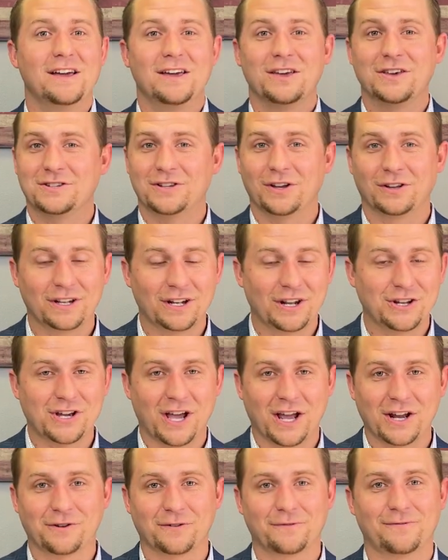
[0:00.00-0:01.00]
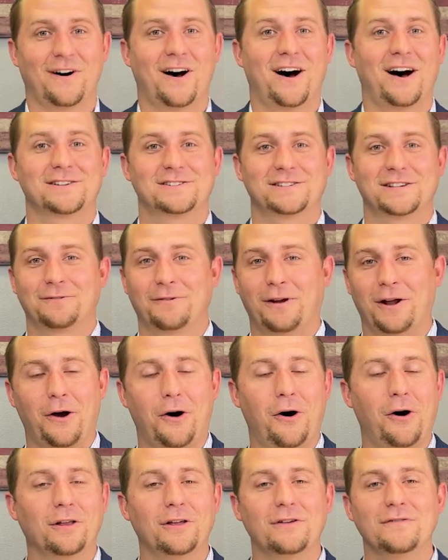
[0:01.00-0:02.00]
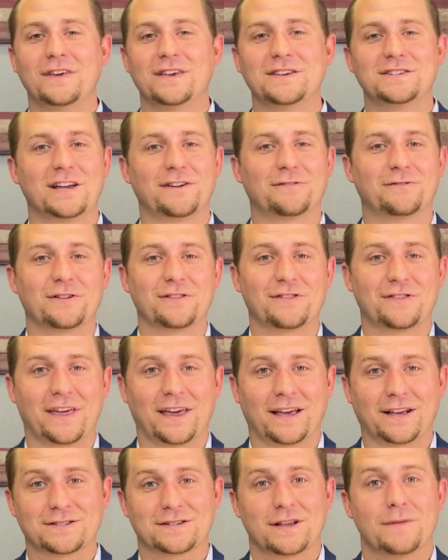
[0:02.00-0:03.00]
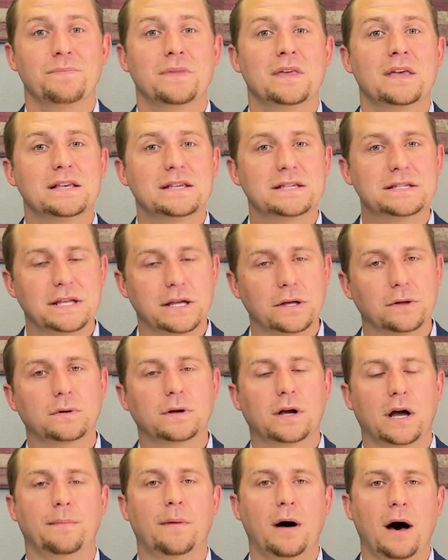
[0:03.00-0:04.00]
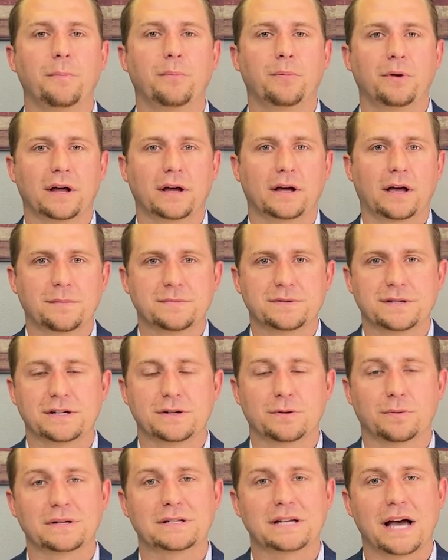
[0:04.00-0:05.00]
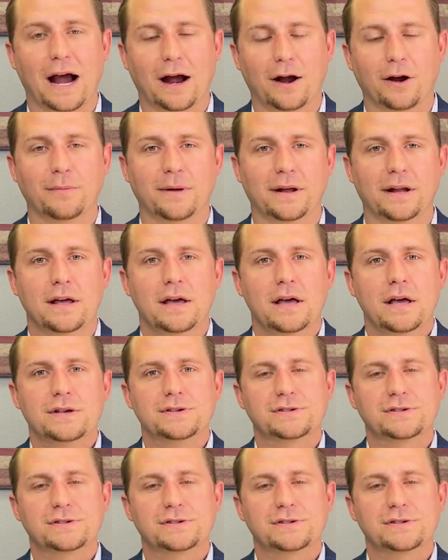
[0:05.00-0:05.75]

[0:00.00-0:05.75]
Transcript: You still need to change your faucet, right? All of these different things still come up when it comes into retirement.